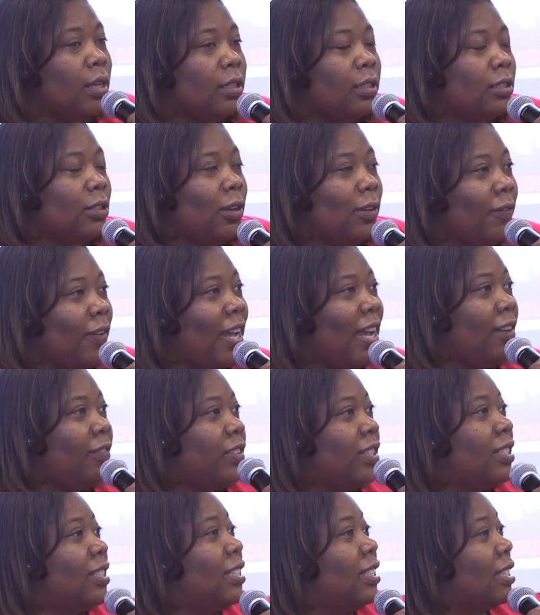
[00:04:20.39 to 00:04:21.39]
So if I have
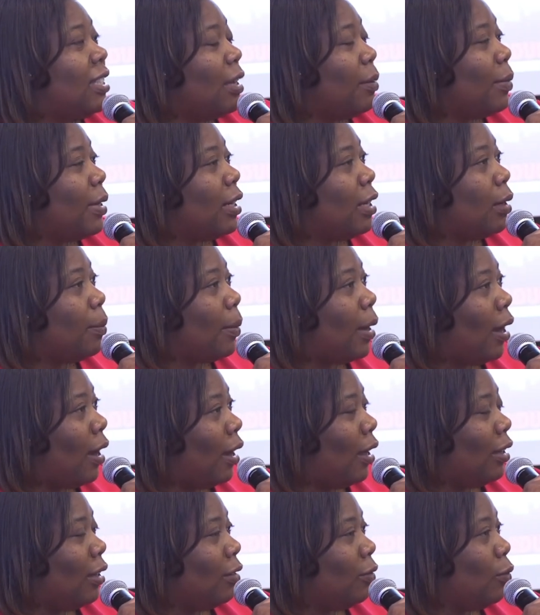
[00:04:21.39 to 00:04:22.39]
to sum it up,
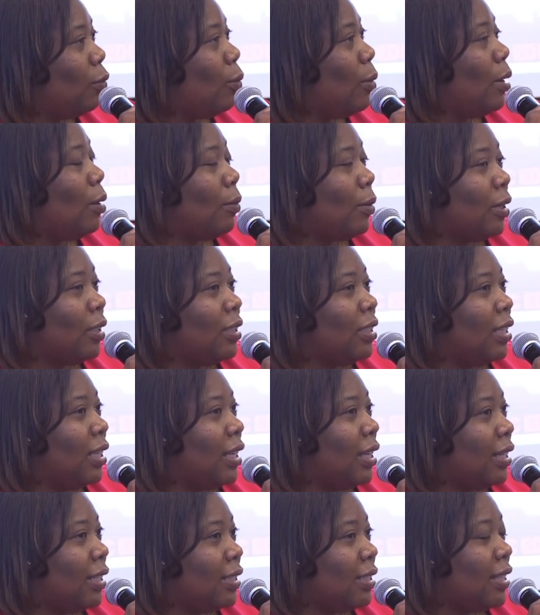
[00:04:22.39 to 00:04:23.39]
all of what we're
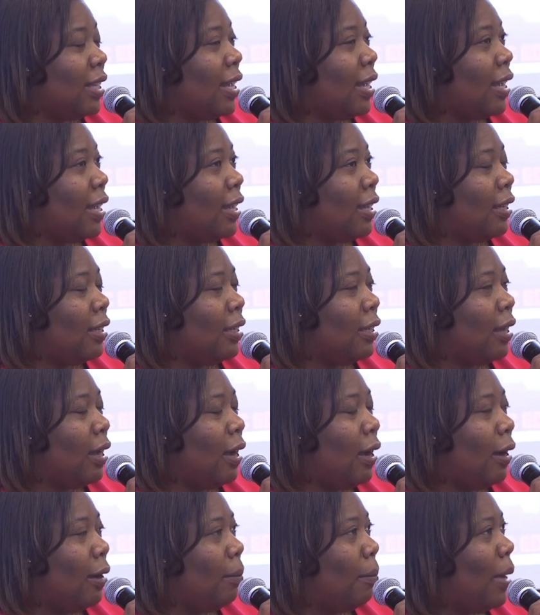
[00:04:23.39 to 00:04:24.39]
saying is that
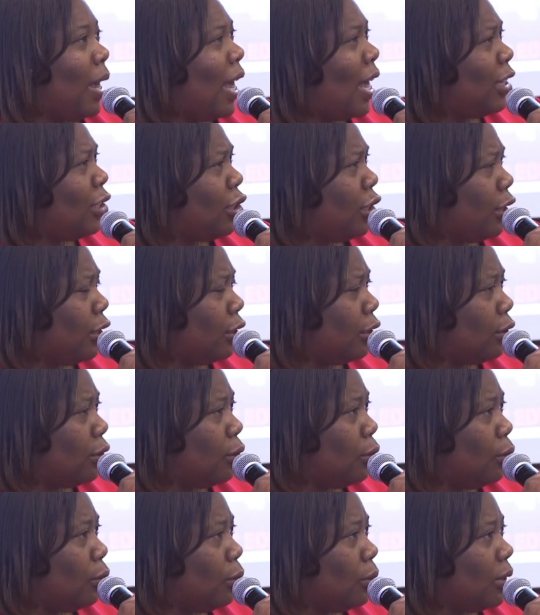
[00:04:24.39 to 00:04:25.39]
um, high churn
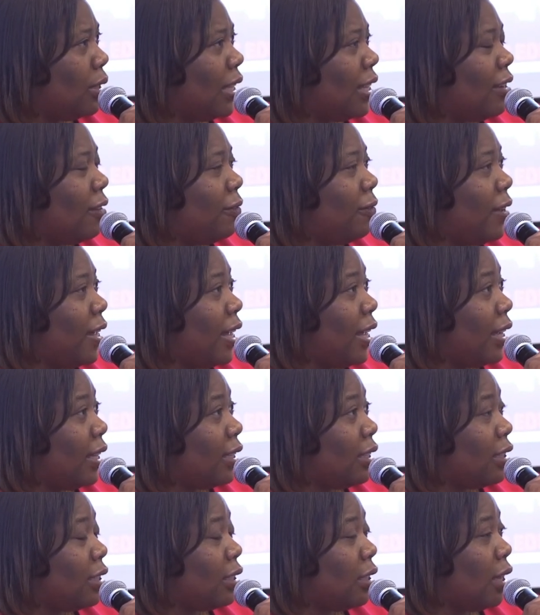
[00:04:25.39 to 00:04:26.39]
schools, they
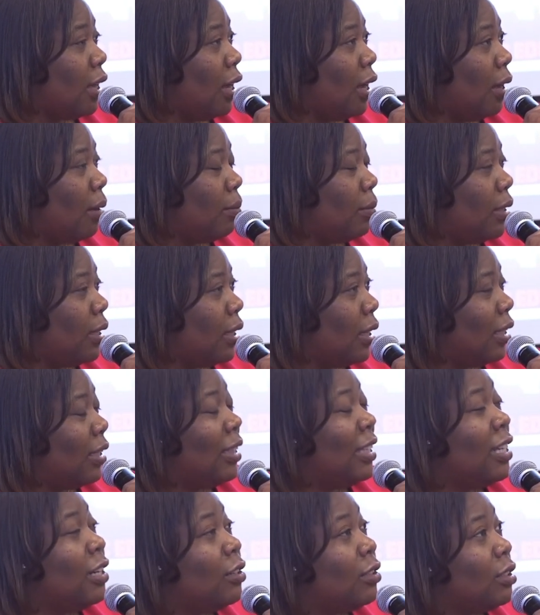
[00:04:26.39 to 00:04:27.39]
affect um, the
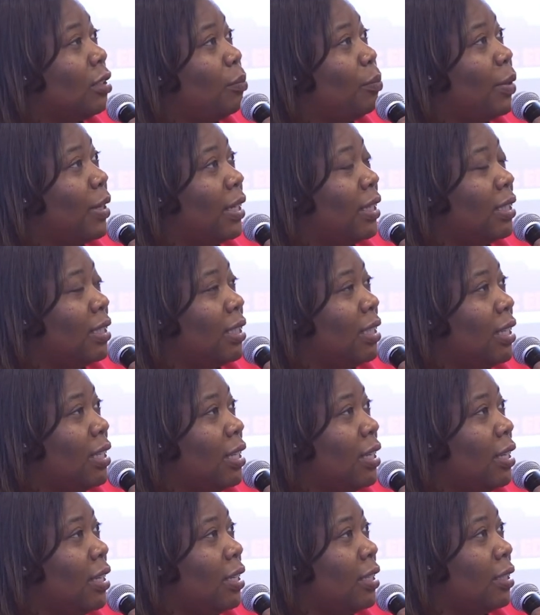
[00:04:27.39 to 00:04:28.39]
leader's
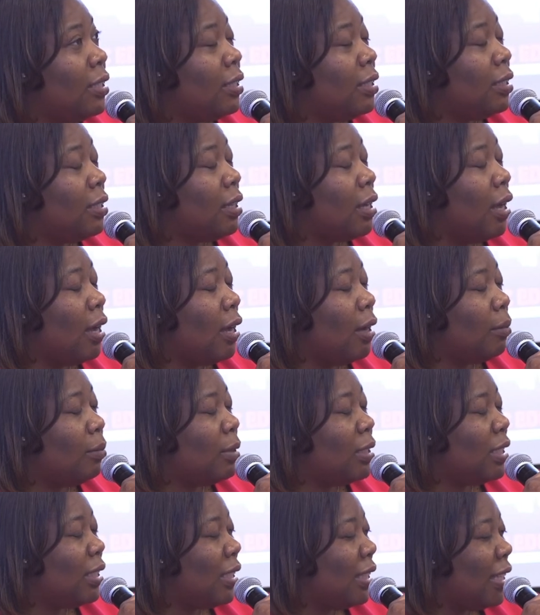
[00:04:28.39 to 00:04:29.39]
ability um,
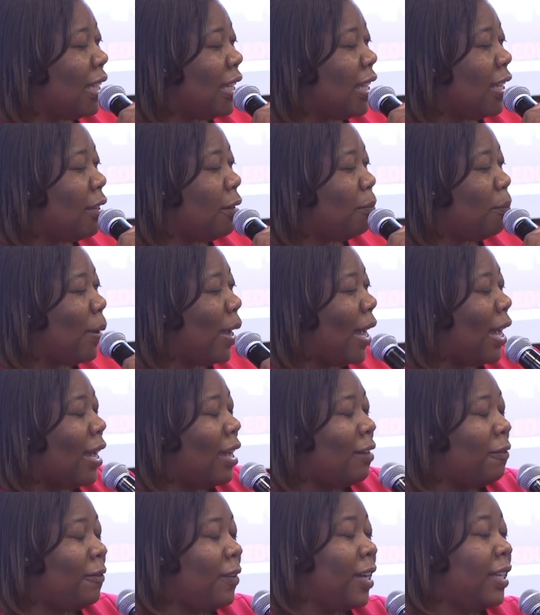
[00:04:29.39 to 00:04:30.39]
to lead by
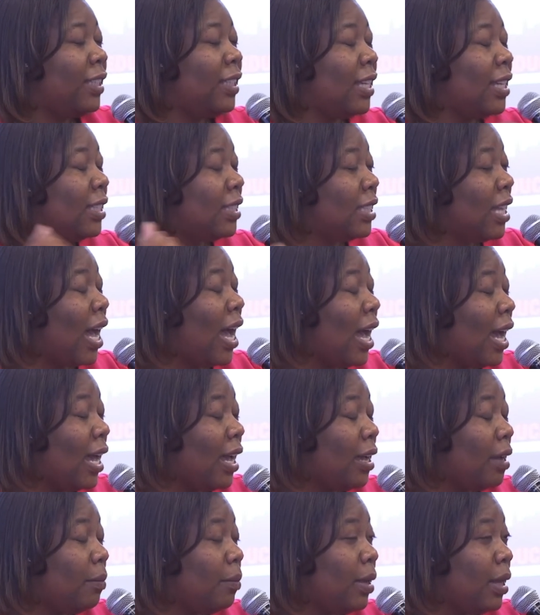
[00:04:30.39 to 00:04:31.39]
affecting
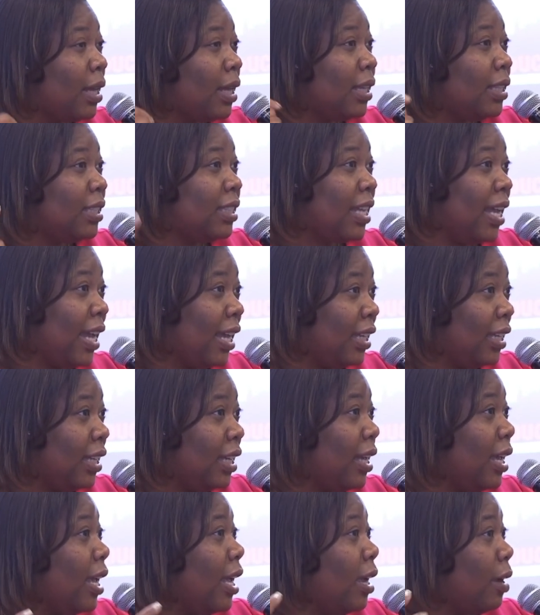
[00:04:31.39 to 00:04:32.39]
time,
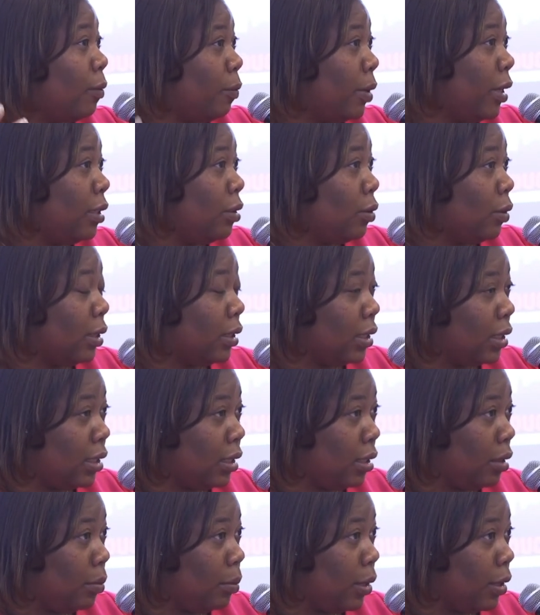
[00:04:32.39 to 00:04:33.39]
talent, and resources
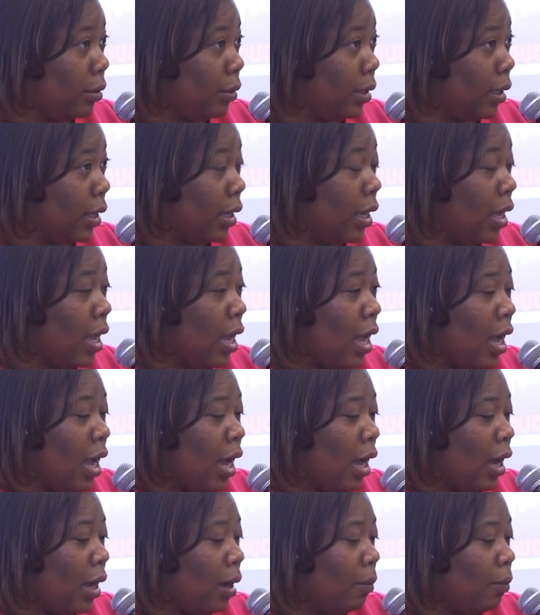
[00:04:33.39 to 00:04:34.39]
in the building.
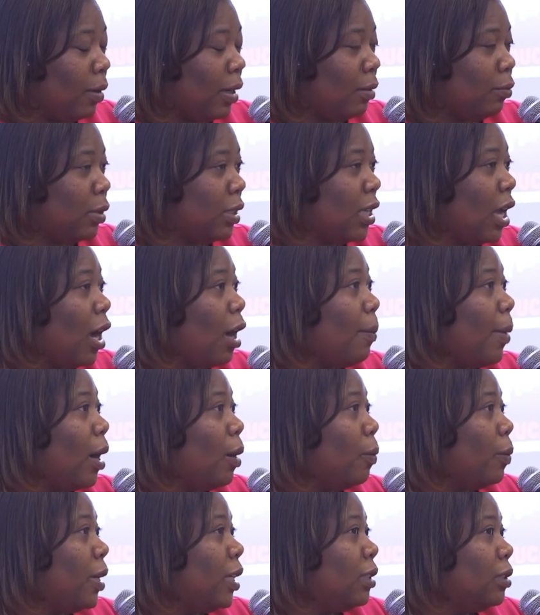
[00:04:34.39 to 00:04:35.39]
Um, when we talk
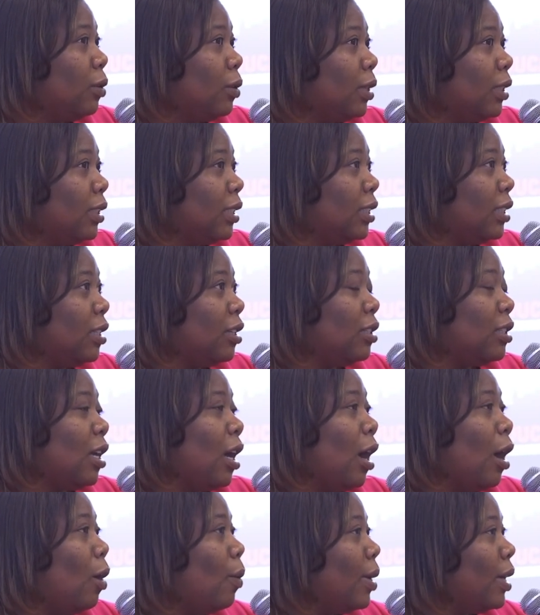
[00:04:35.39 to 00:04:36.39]
about resources, there's
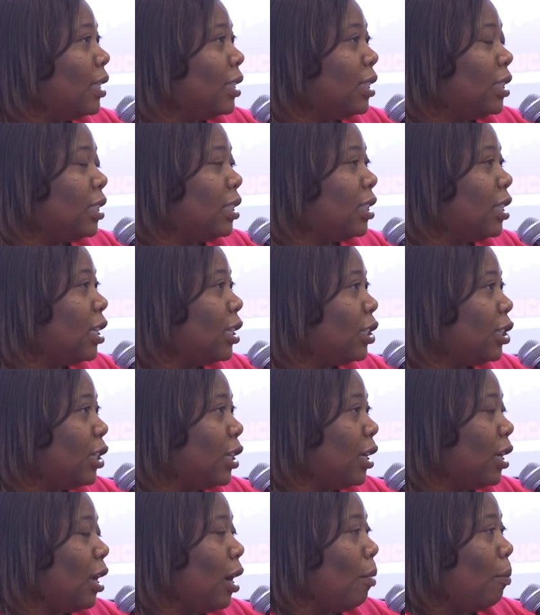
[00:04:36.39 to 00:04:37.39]
always this
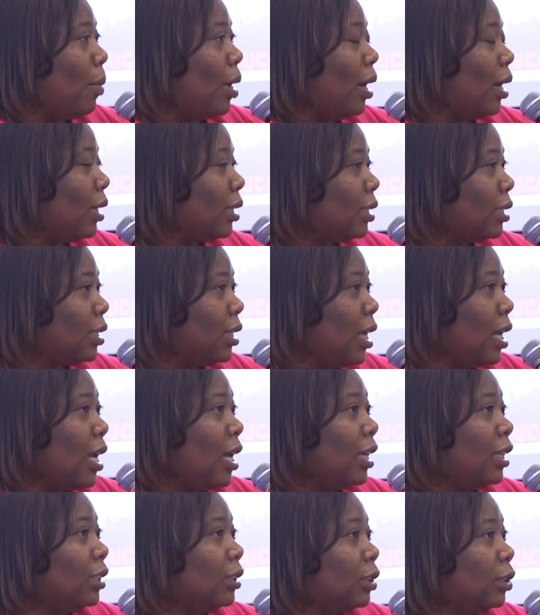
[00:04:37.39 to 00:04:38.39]
tension amongst
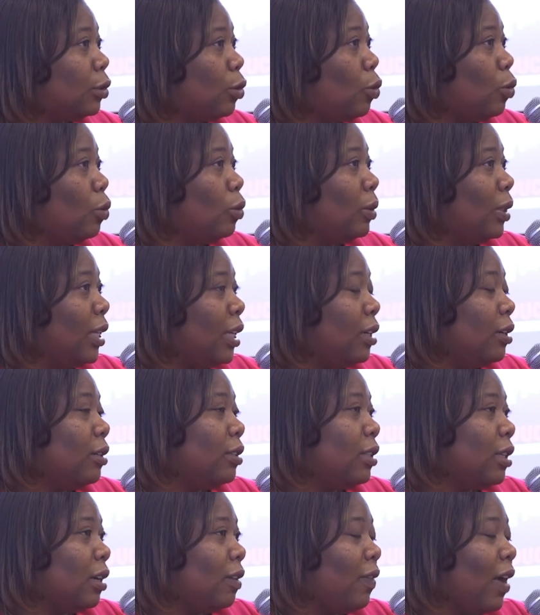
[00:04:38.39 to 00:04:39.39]
school
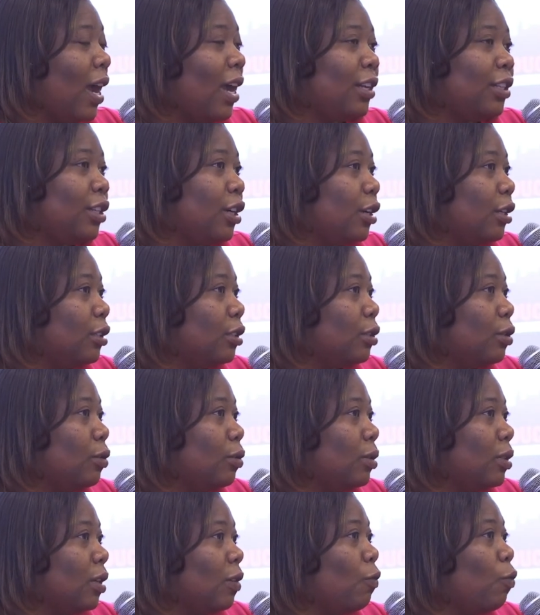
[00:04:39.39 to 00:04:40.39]
leaders of high churn
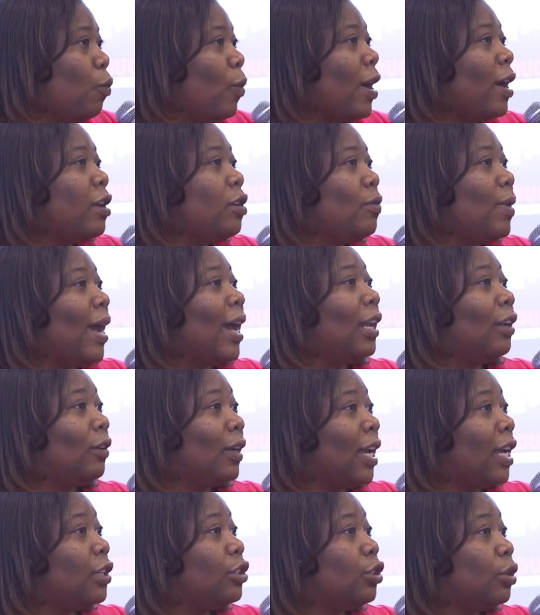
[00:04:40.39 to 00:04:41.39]
schools of where you
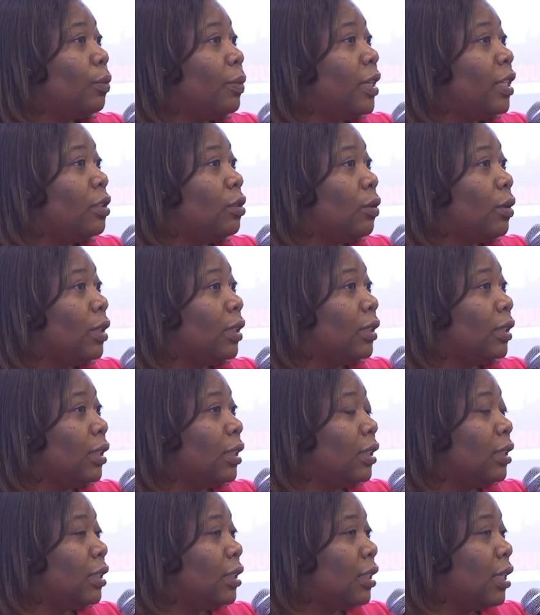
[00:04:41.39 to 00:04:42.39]
allocate your
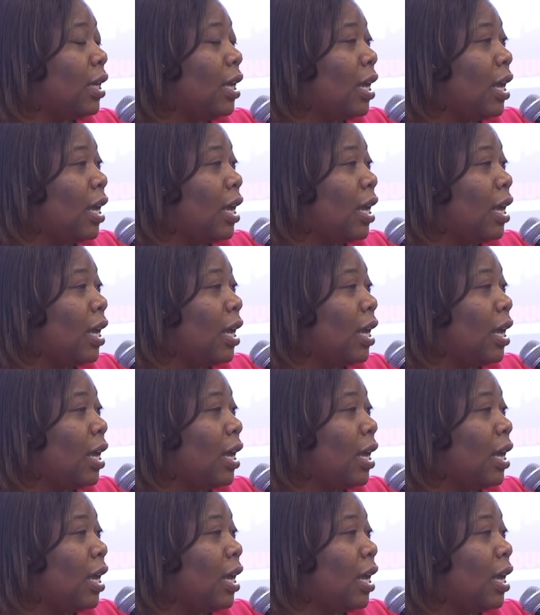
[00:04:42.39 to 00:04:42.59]
resources.